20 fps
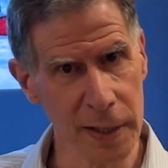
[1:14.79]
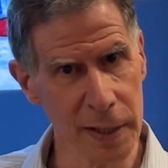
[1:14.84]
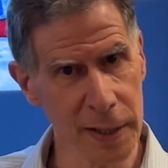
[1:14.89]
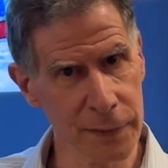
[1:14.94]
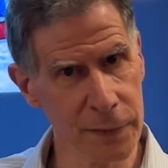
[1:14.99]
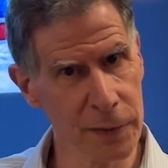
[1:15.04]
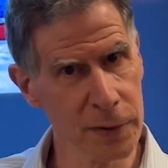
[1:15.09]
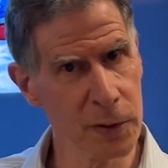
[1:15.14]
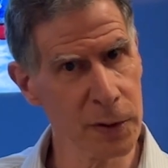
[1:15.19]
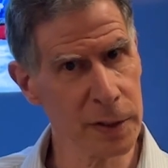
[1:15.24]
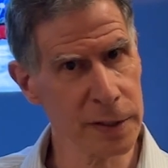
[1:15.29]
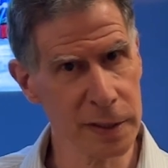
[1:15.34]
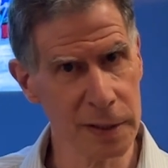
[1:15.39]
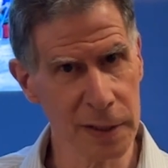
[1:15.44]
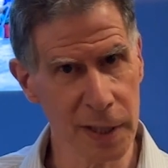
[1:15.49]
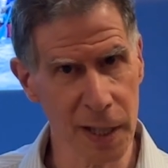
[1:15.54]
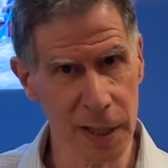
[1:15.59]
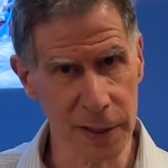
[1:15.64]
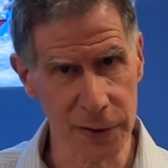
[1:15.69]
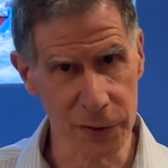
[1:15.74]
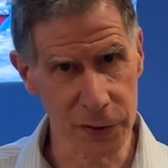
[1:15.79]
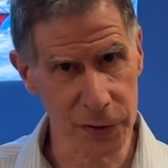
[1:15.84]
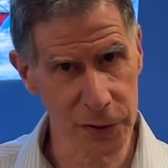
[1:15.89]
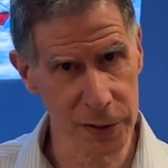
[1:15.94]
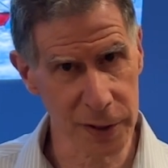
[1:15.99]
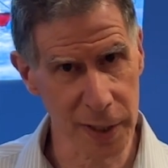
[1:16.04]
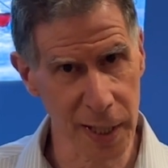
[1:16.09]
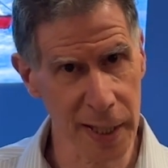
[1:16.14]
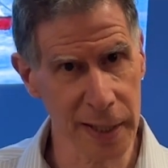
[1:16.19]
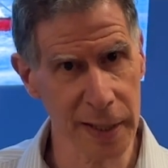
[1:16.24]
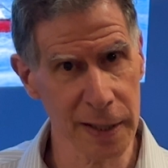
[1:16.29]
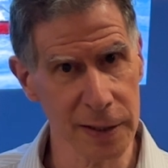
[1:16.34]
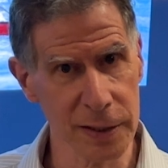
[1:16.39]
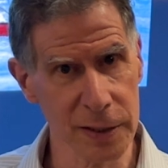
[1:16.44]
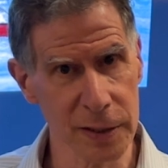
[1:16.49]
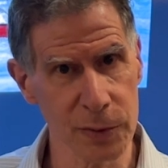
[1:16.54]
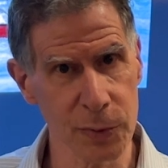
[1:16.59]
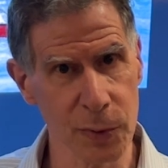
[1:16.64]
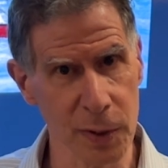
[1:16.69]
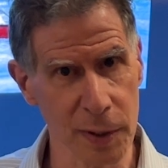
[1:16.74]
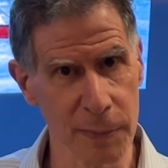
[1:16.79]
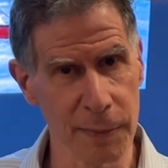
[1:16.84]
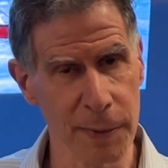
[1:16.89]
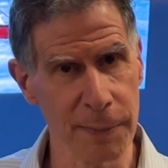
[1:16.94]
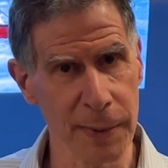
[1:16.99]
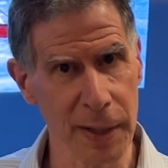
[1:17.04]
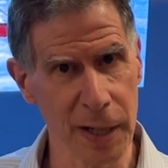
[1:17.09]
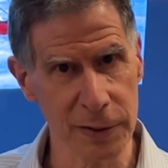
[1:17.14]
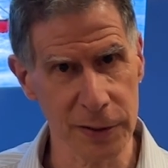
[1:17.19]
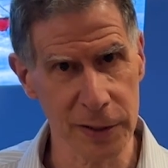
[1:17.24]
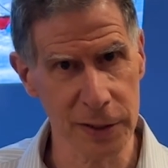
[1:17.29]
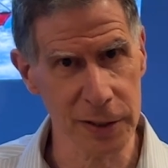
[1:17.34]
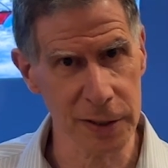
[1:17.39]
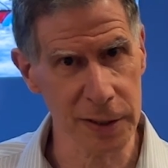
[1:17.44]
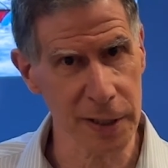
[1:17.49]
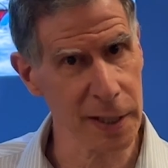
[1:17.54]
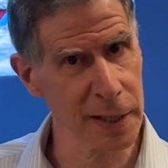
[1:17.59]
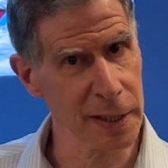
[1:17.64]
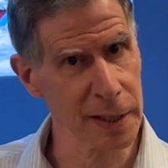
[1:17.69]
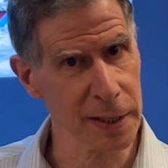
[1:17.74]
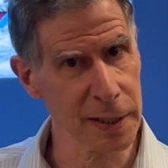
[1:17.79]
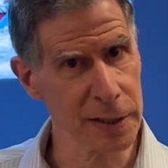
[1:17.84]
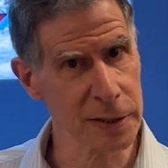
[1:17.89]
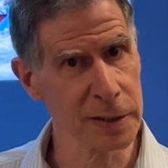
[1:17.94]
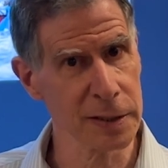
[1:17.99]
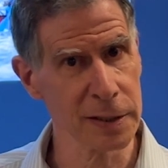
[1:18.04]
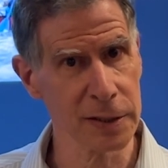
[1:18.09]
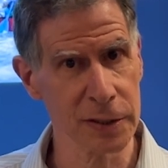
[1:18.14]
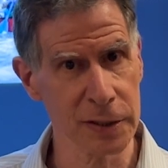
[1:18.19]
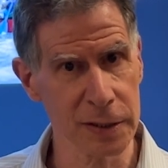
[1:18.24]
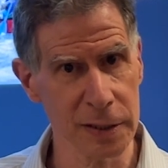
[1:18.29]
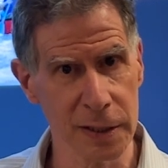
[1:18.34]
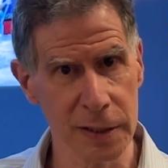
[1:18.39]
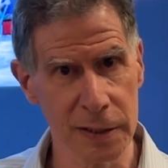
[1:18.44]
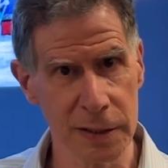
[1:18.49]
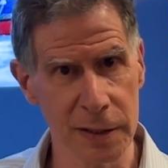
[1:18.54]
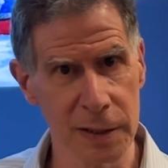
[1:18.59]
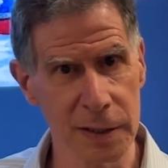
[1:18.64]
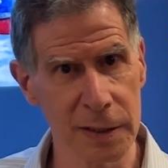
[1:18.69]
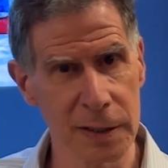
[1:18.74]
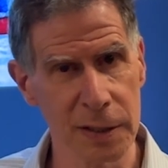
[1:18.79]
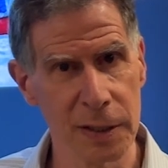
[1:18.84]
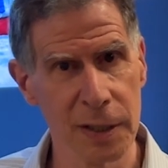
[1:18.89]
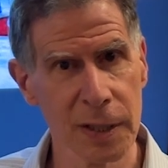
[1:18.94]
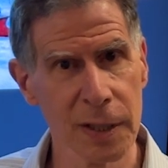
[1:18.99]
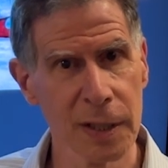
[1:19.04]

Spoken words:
Even though it's not science, what I'm about to say, it is consistent